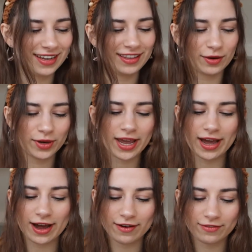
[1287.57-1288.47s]
Then we
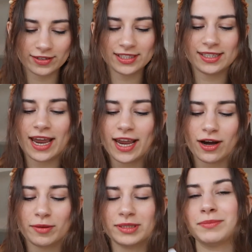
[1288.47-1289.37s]
have stay
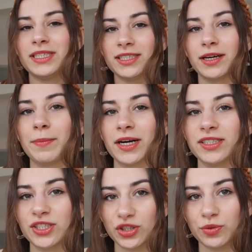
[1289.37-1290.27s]
optimistic about
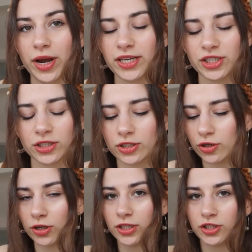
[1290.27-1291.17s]
the situation.
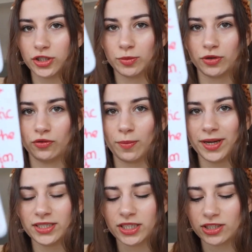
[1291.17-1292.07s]
So such a beautiful
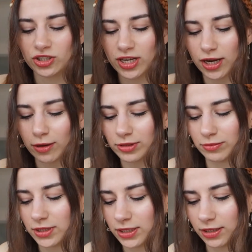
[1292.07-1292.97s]
message. Stay
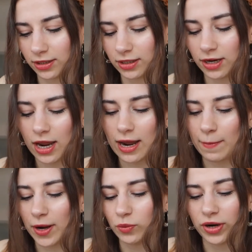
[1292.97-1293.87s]
optimistic
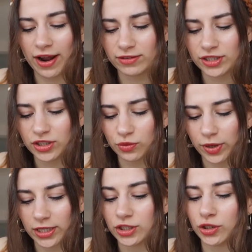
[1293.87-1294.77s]
about whatever
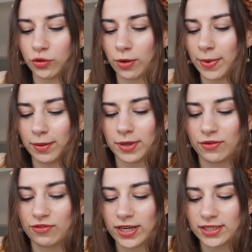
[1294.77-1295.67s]
situation you are maybe
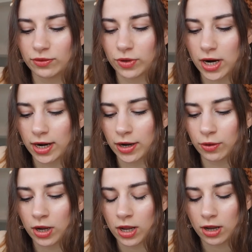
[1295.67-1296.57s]
facing right now.